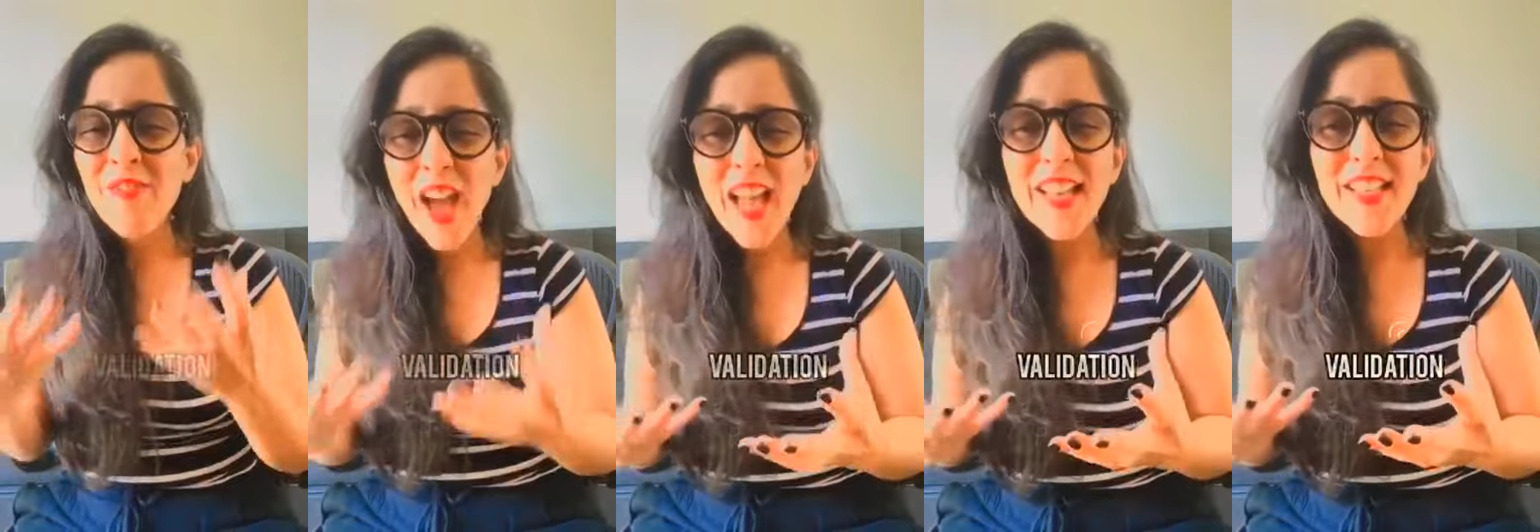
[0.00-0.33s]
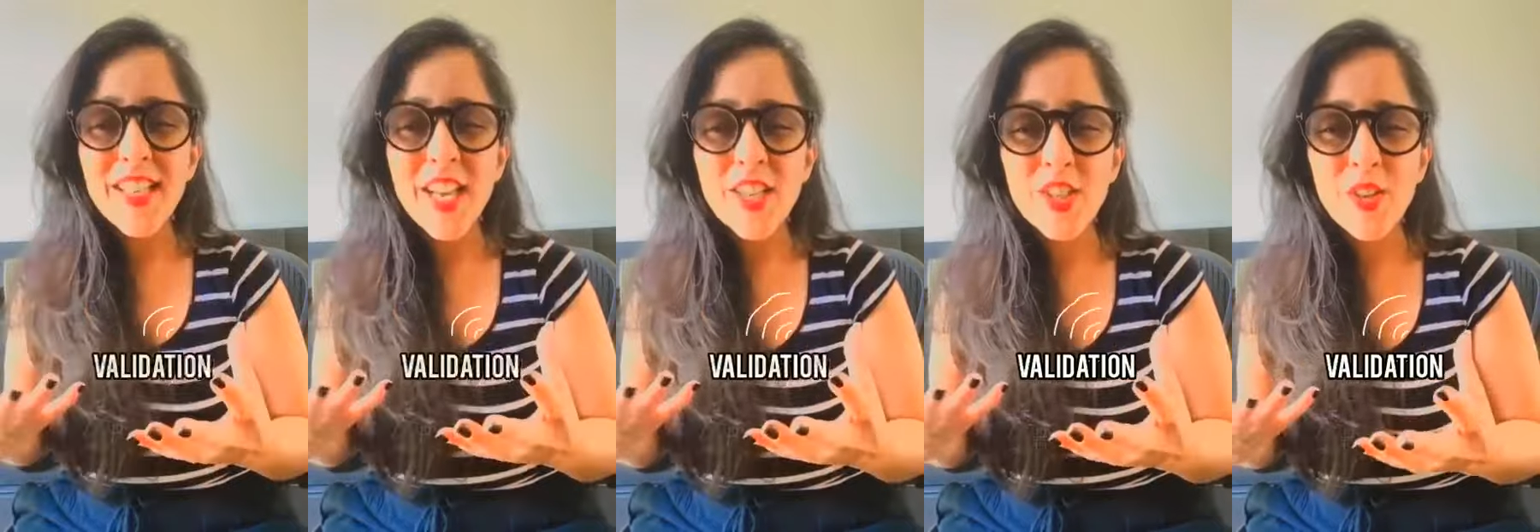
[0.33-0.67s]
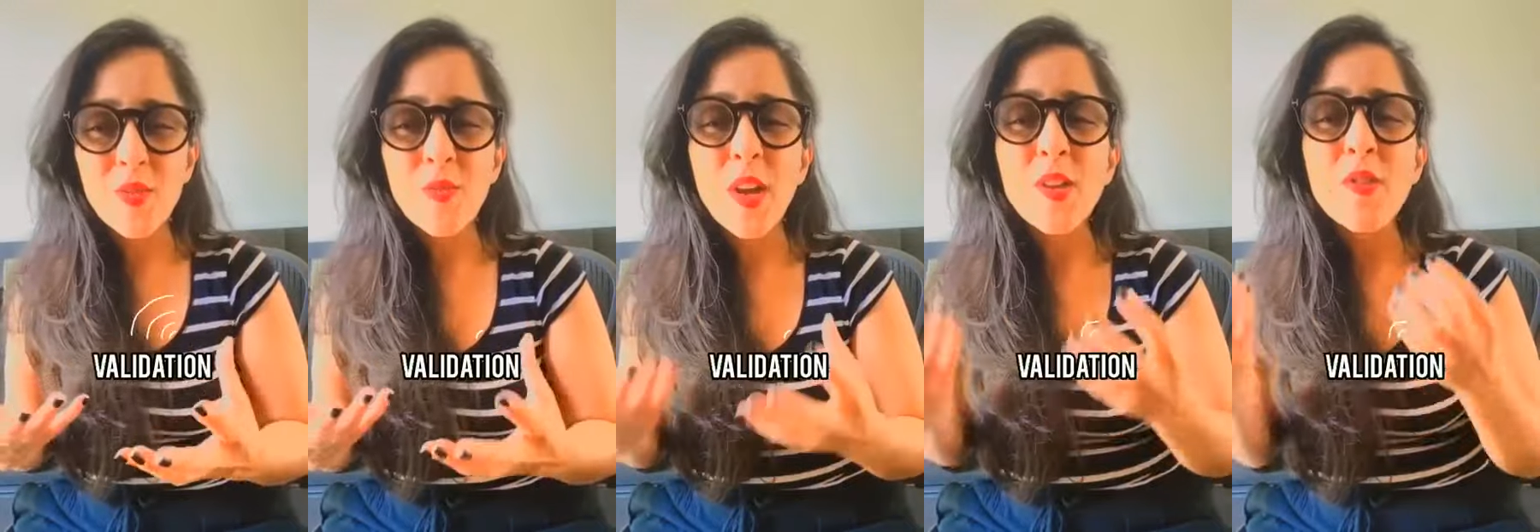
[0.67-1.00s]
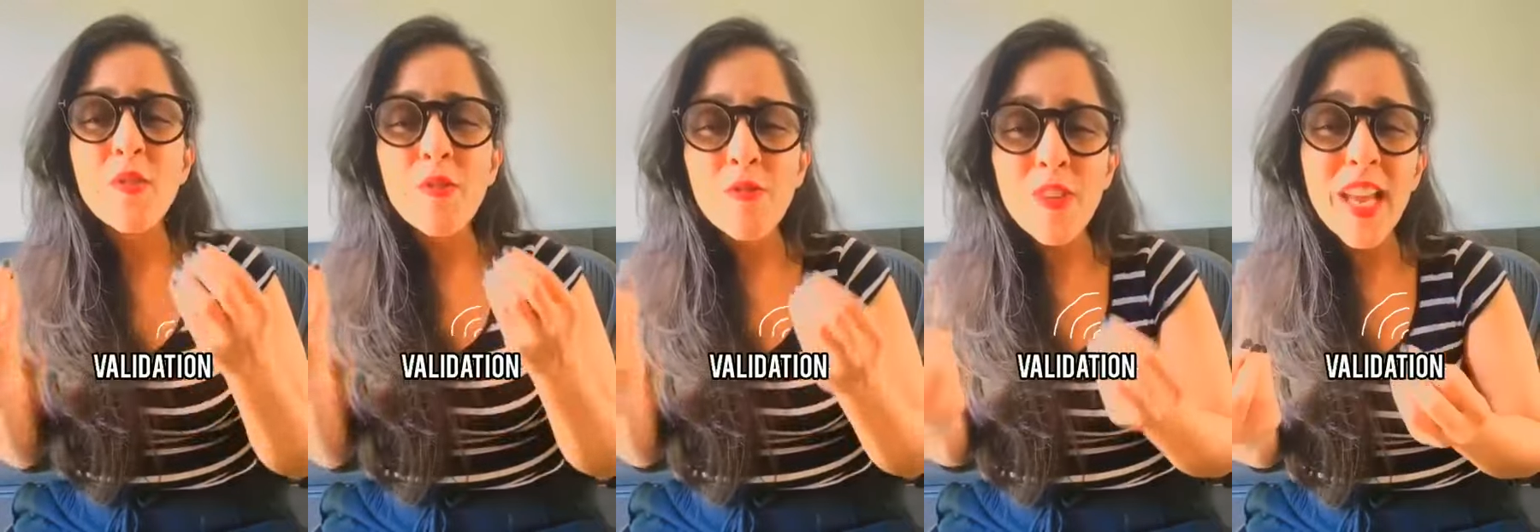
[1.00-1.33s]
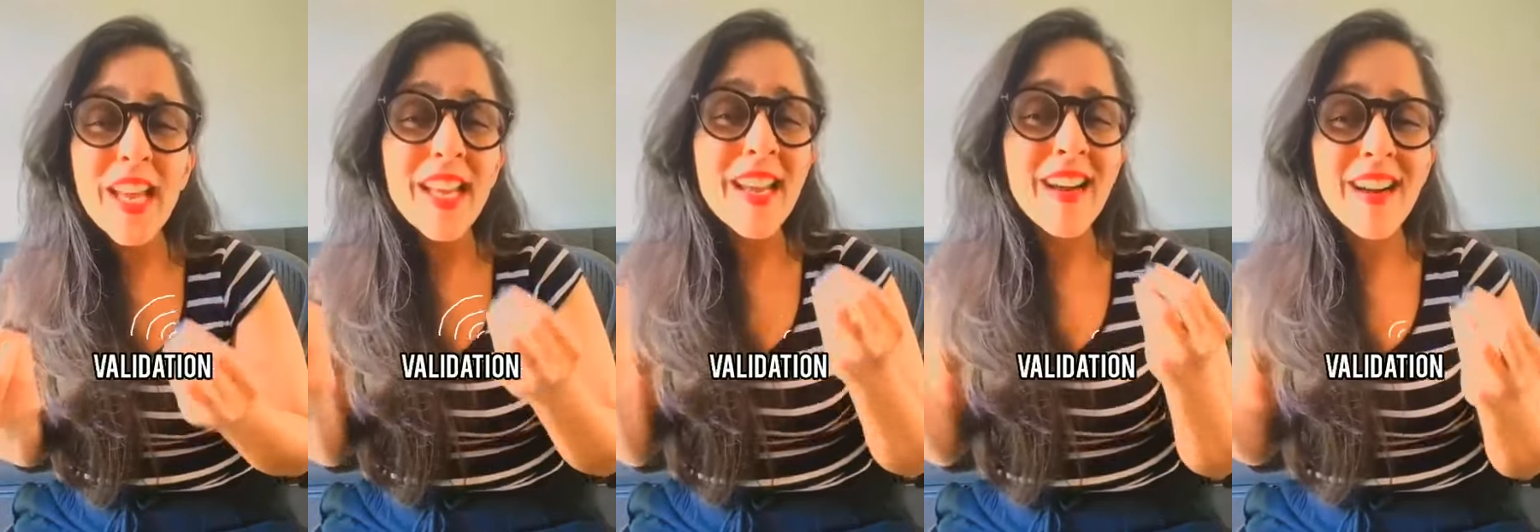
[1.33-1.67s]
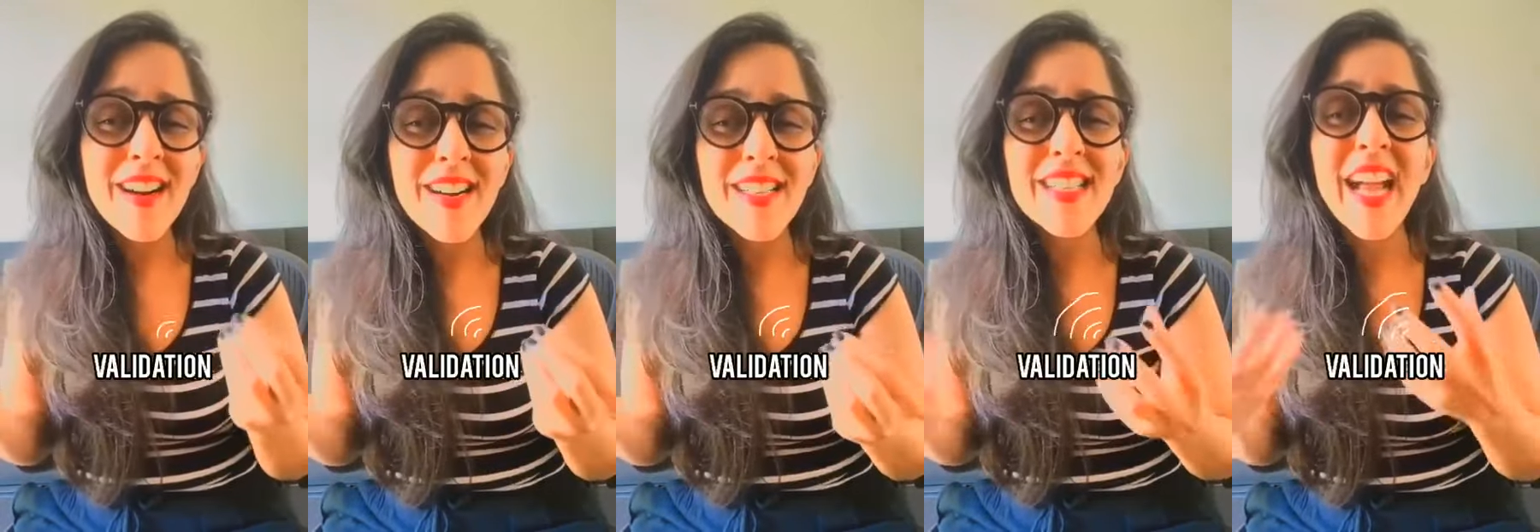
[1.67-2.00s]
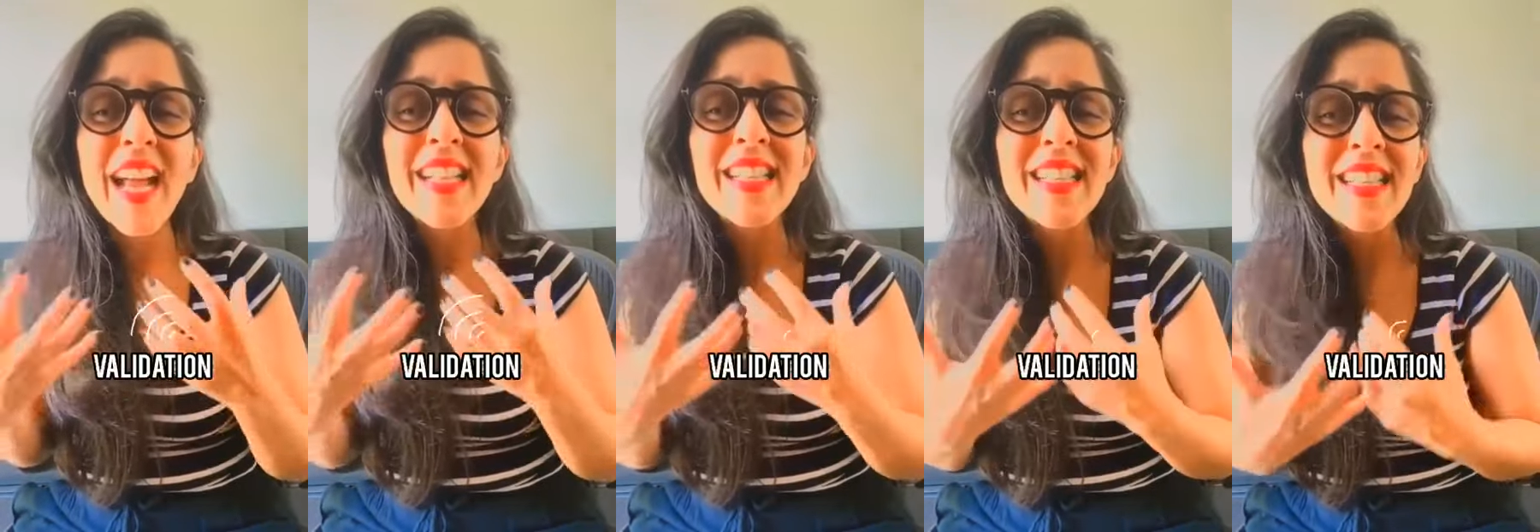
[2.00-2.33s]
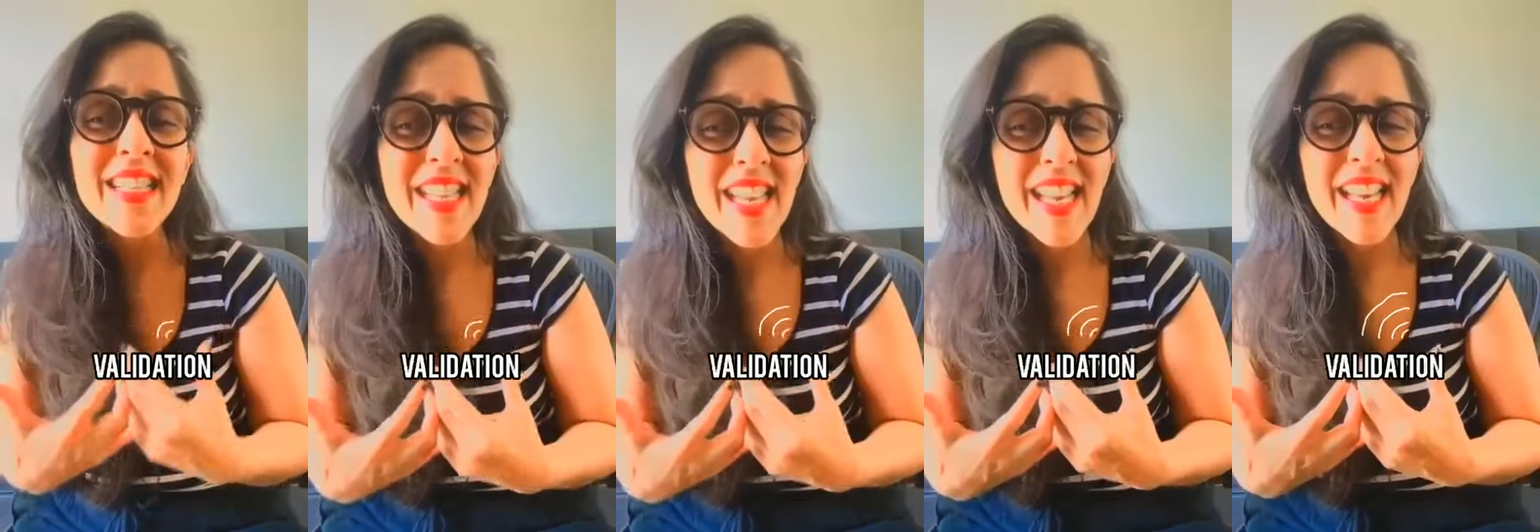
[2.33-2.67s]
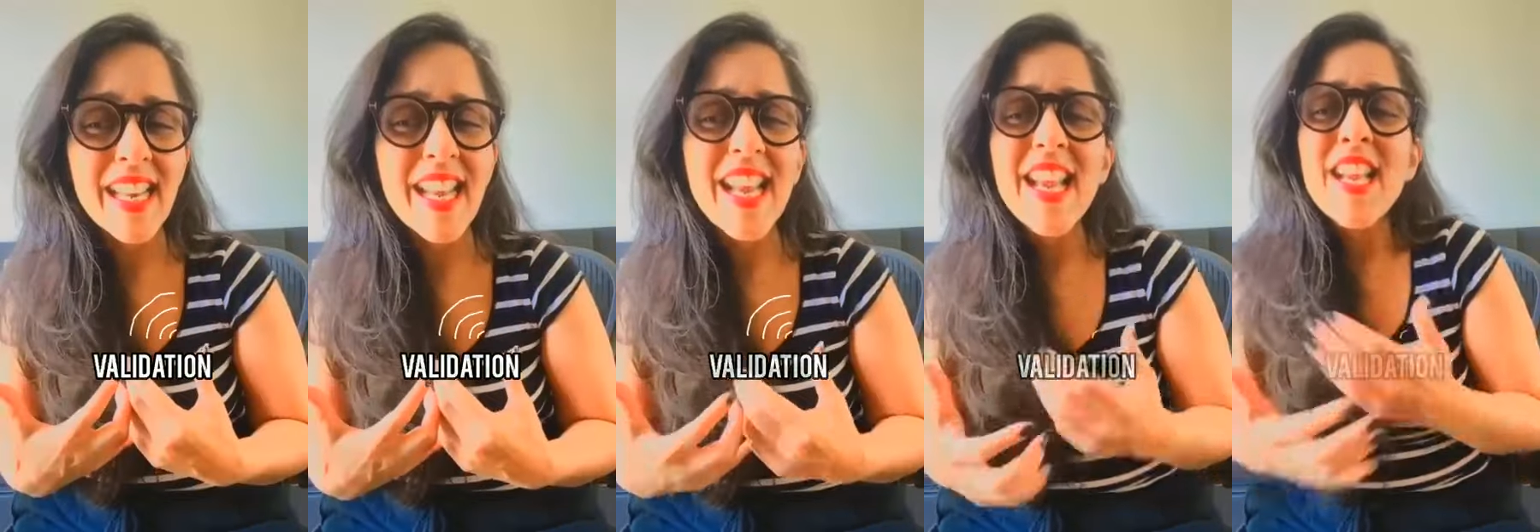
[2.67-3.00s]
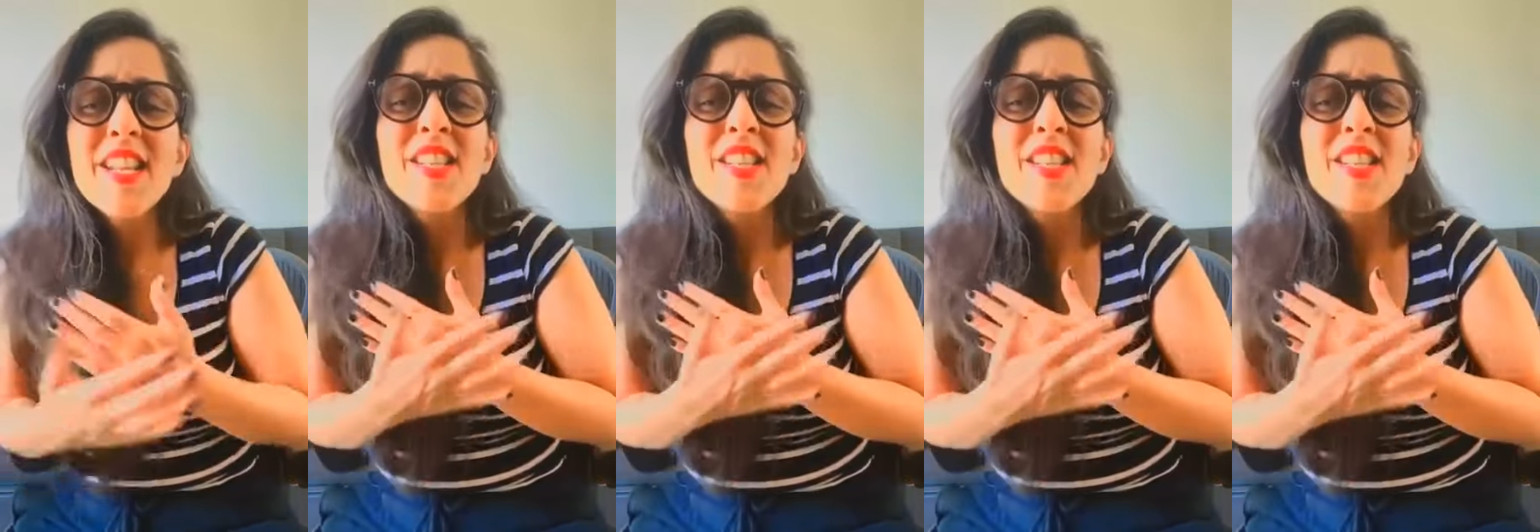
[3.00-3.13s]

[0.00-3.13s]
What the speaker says: Validation, where you feel heard and seen.